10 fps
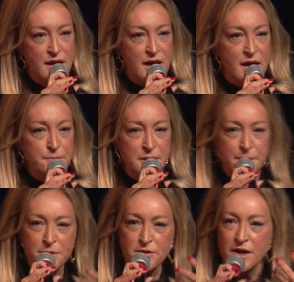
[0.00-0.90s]
And
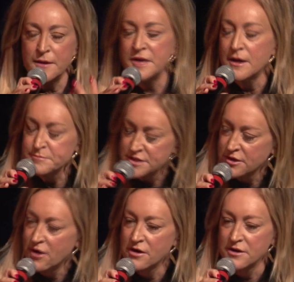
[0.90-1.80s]
people are coming up to
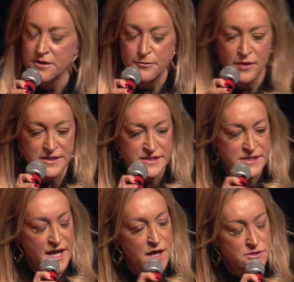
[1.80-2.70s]
Carter while he's in
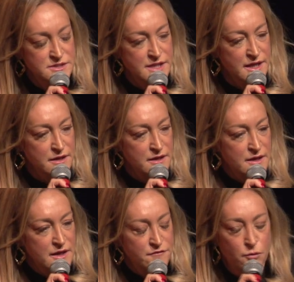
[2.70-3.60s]
town saying,
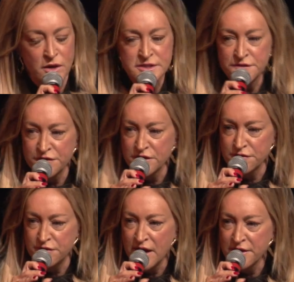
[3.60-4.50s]
if it wasn't for your
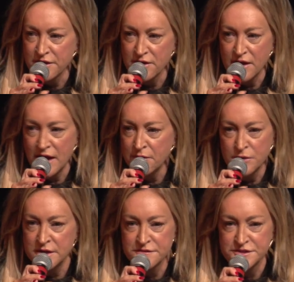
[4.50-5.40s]
father, I
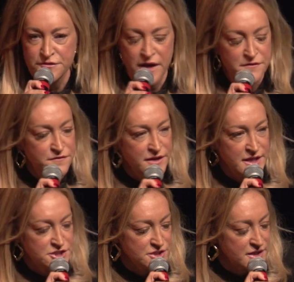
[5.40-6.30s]
wouldn't have survived
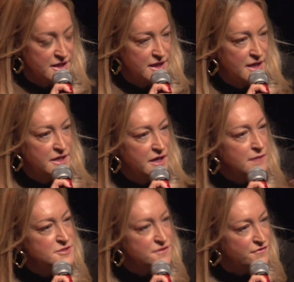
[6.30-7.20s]
financially. And he
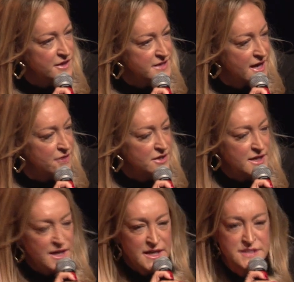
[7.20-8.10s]
comes to find out
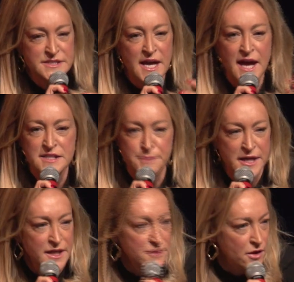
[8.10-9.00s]
his dad's
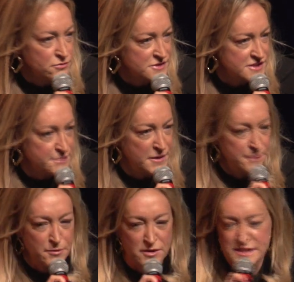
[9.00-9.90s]
making loans to
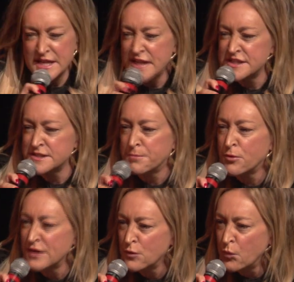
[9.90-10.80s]
people. His dad's
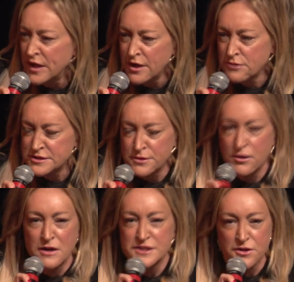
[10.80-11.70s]
supporting widows who
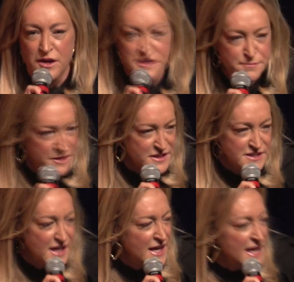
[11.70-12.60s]
lost their husbands.